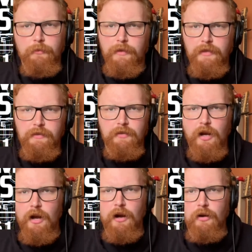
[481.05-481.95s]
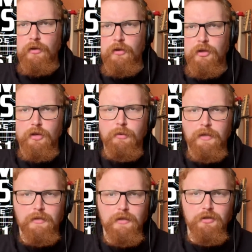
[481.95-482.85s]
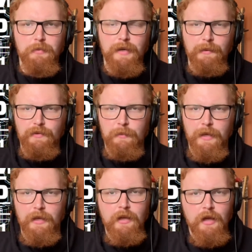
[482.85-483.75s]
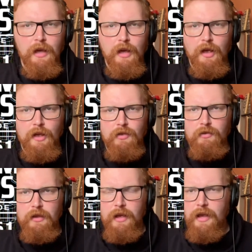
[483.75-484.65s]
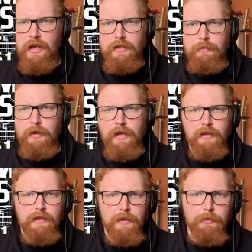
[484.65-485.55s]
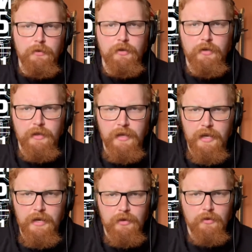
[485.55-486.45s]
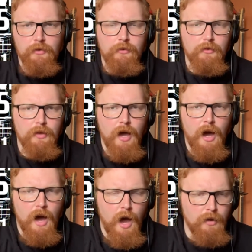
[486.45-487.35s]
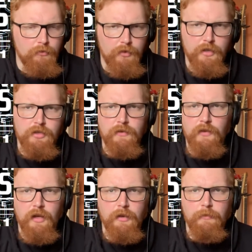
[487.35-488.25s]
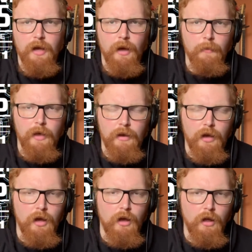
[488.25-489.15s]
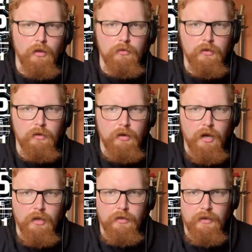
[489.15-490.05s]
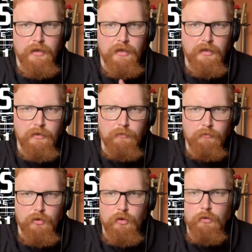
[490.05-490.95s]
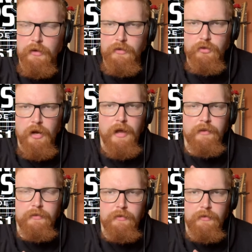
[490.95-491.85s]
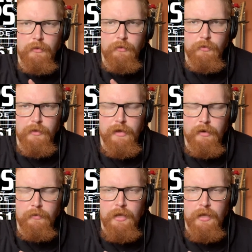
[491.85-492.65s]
These are the quintessential pickups for me. In the playing example, you're going to hear I don't touch the volume knob at all on the recorded track that we're doing here.